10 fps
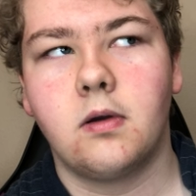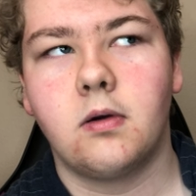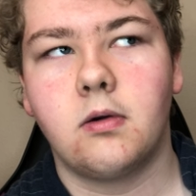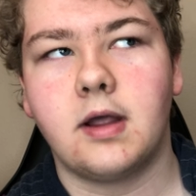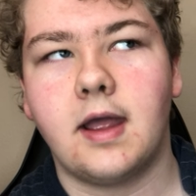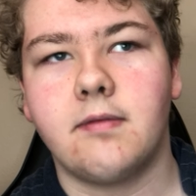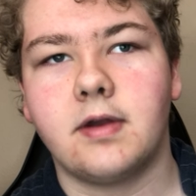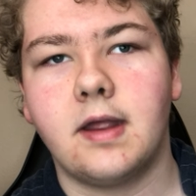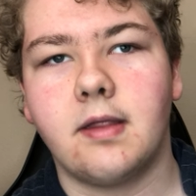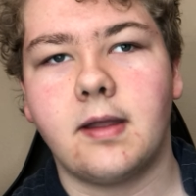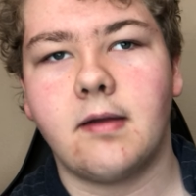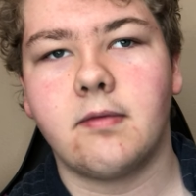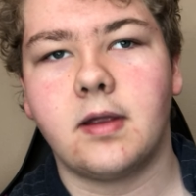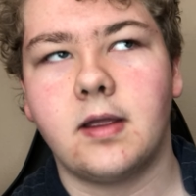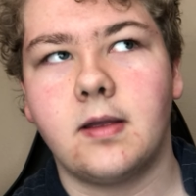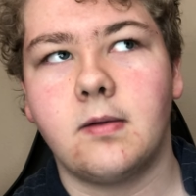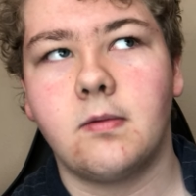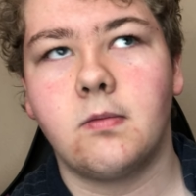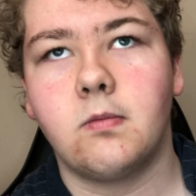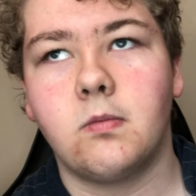Or not every day, like every,
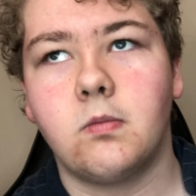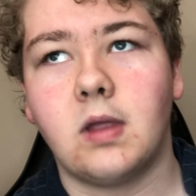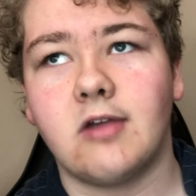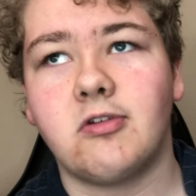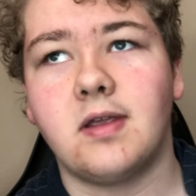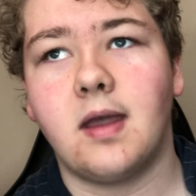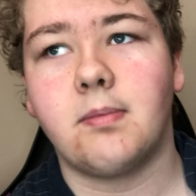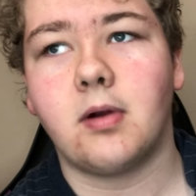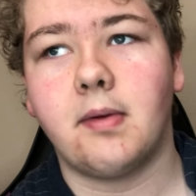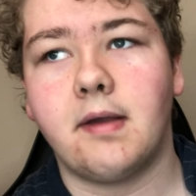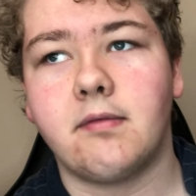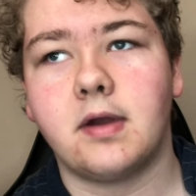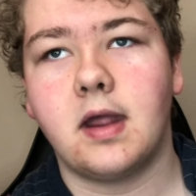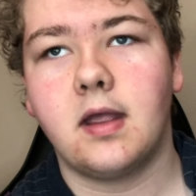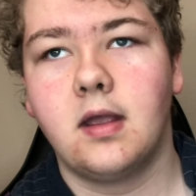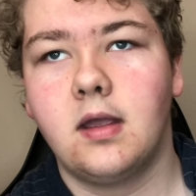actually, yeah, probably every day.